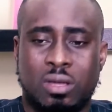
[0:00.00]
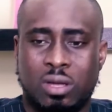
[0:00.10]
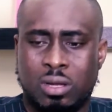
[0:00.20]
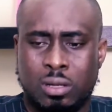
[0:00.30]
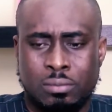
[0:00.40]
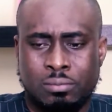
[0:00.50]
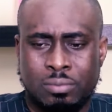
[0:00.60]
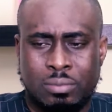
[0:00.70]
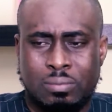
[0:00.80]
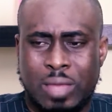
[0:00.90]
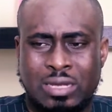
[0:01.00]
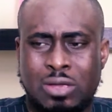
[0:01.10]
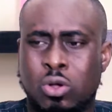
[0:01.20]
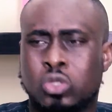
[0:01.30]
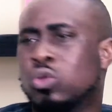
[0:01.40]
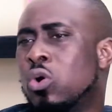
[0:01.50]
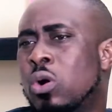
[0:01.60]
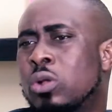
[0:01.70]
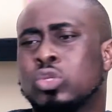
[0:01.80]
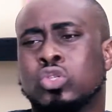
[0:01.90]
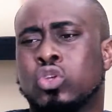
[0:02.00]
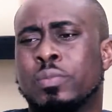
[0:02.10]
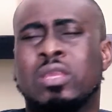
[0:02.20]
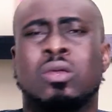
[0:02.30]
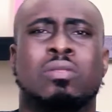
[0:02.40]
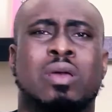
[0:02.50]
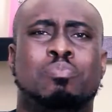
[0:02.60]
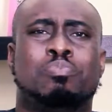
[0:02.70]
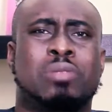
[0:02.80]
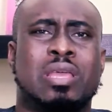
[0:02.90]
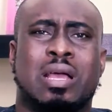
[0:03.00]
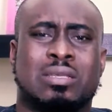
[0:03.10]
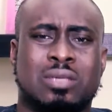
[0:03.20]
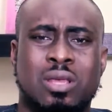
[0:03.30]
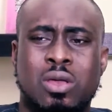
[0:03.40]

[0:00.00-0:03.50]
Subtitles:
And then go on to so many other players